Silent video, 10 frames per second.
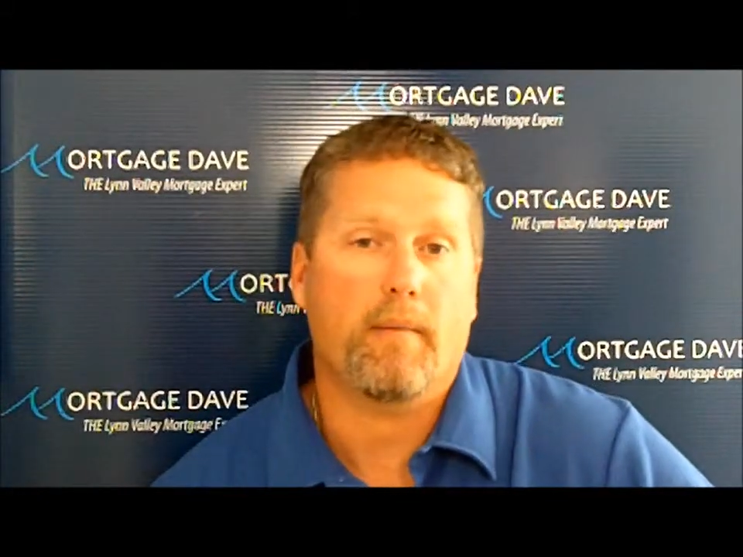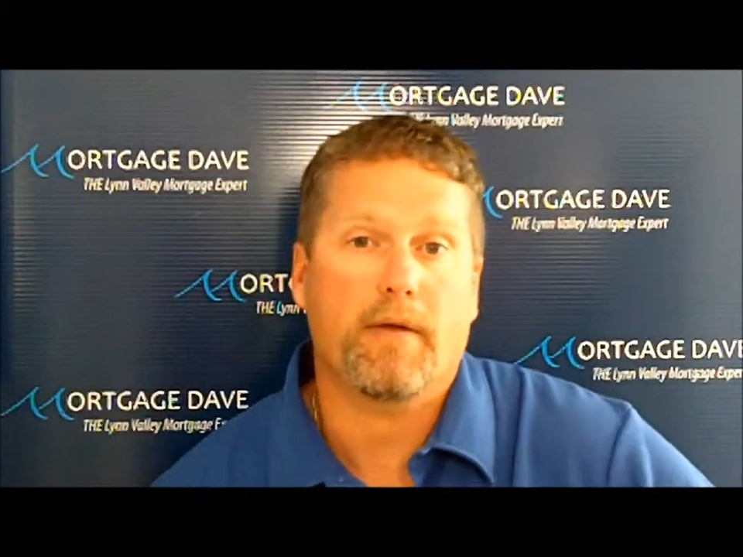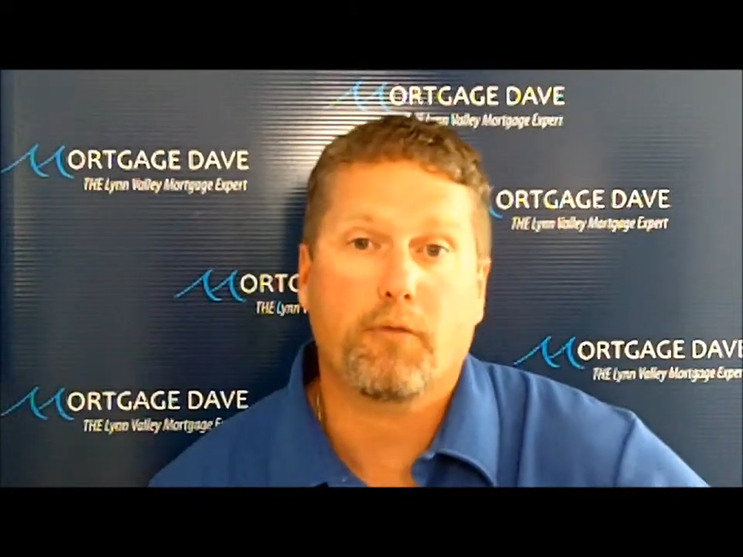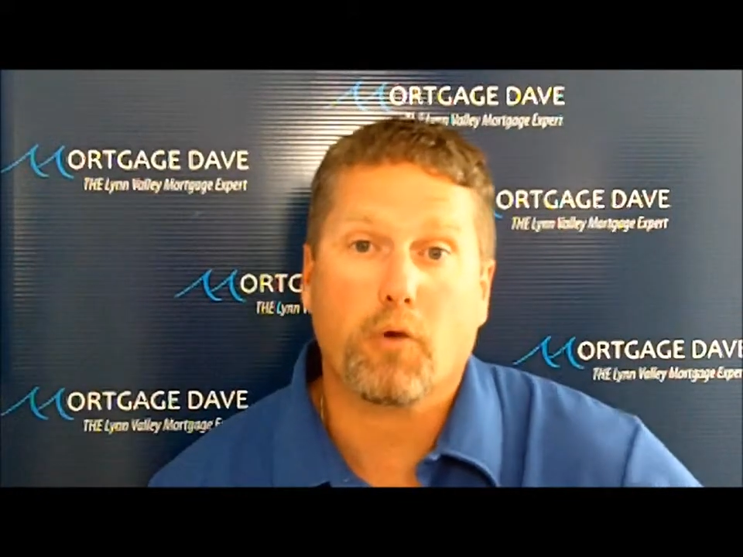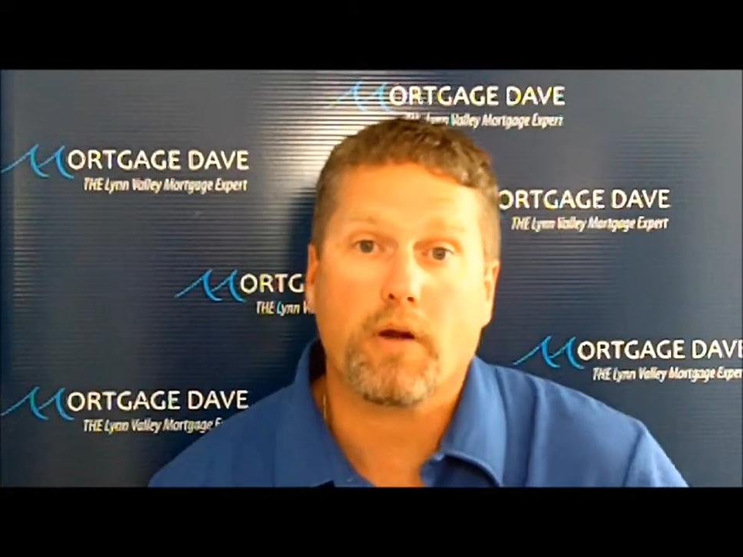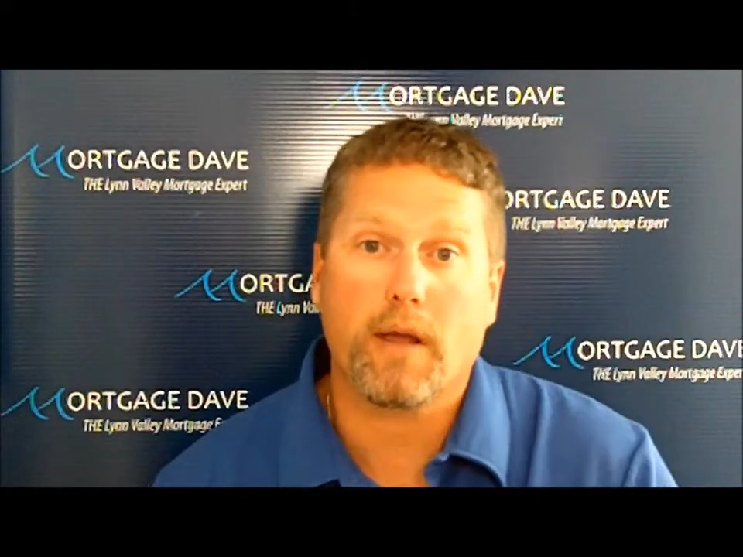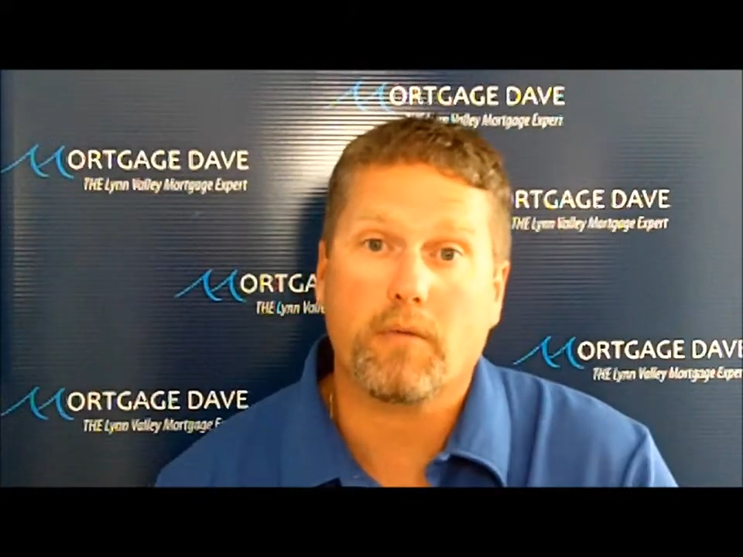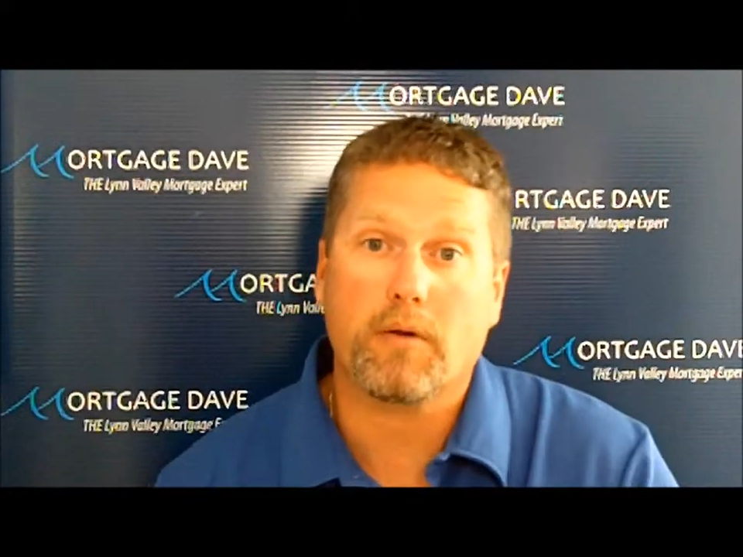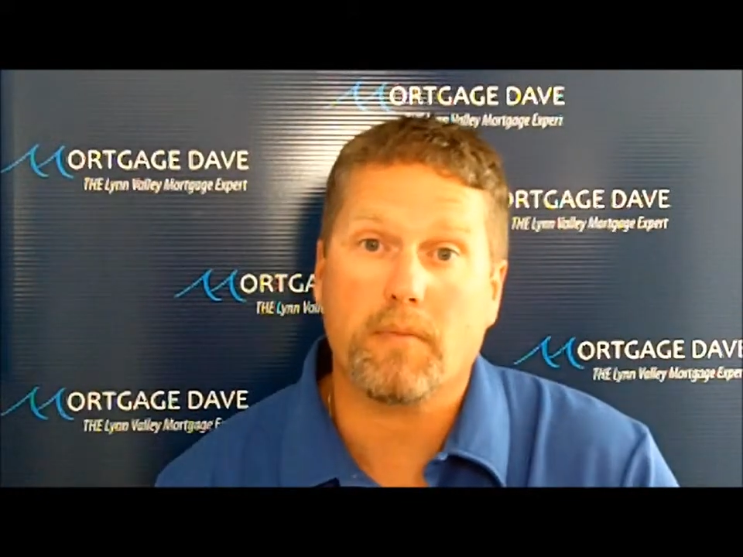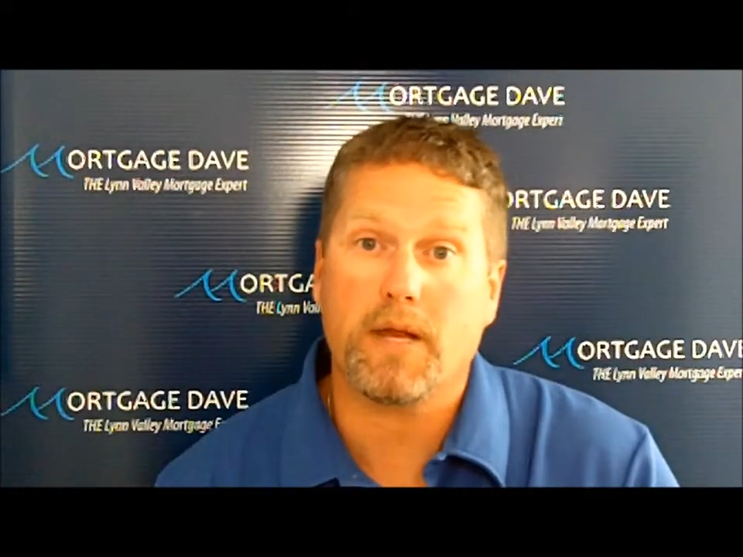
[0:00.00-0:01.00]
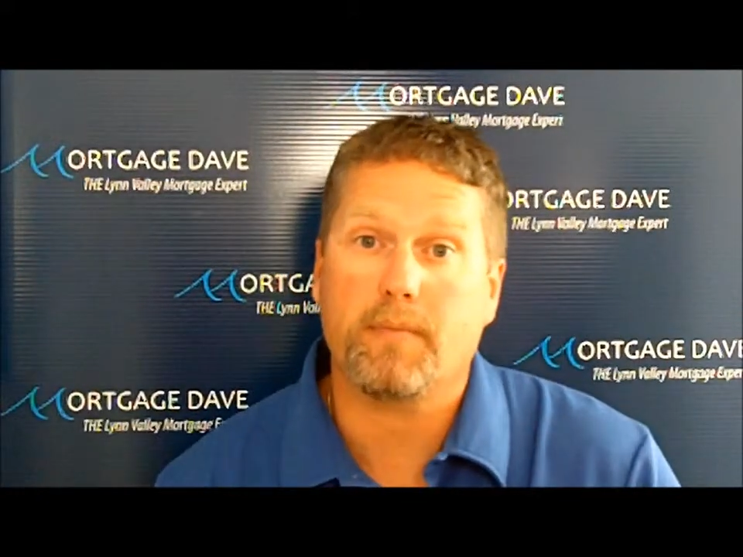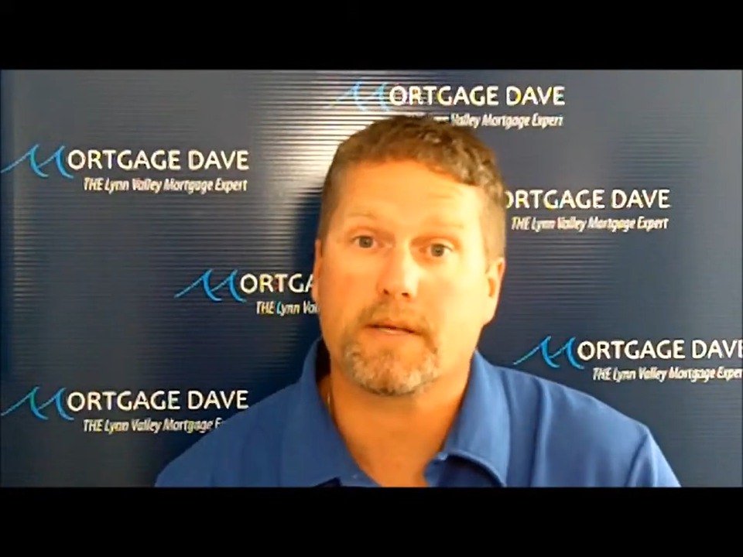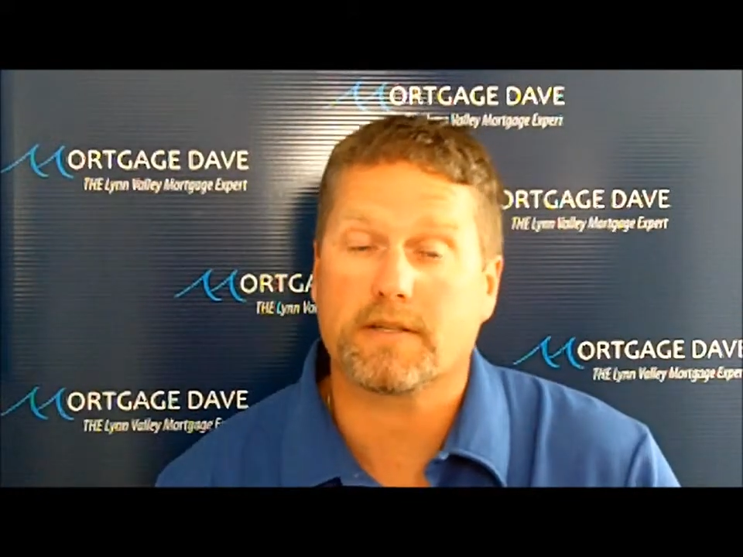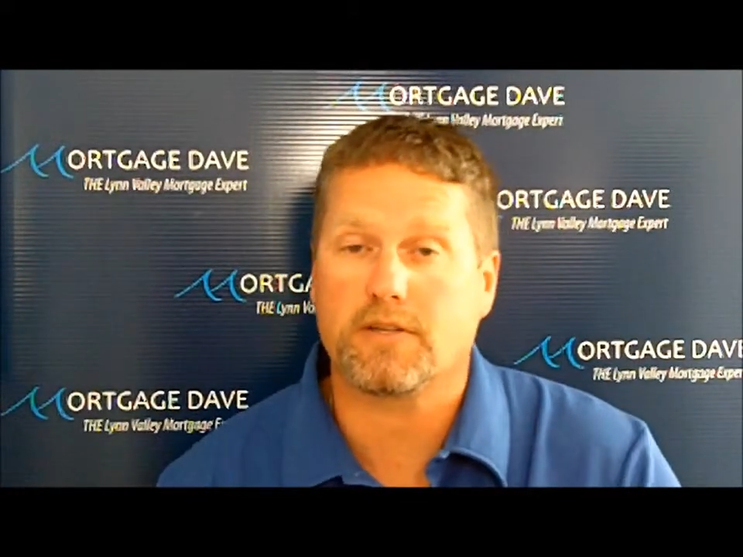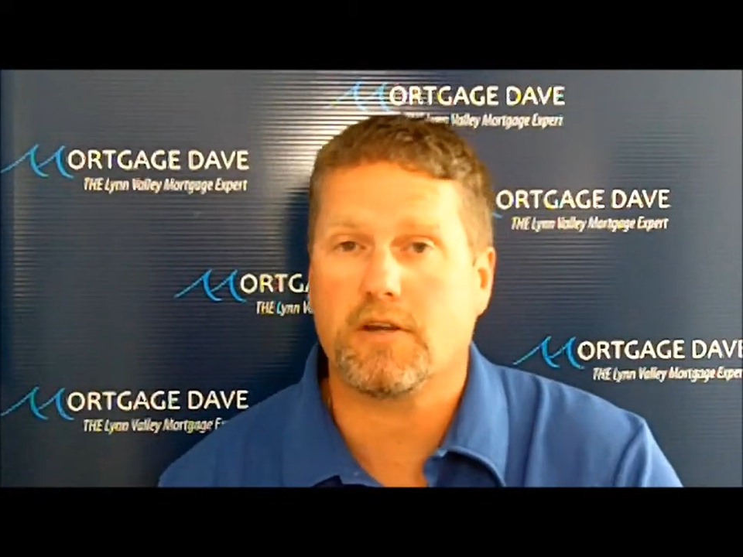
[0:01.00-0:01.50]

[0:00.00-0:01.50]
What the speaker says: If we're unable to meet because of